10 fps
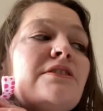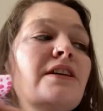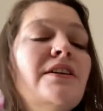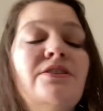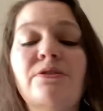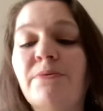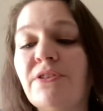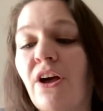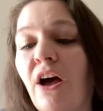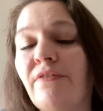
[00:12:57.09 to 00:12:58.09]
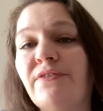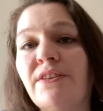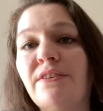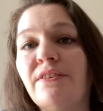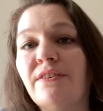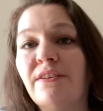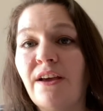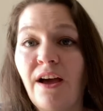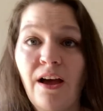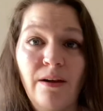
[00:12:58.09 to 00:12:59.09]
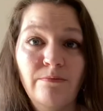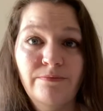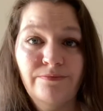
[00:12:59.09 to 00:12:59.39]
it's super soft. But I'm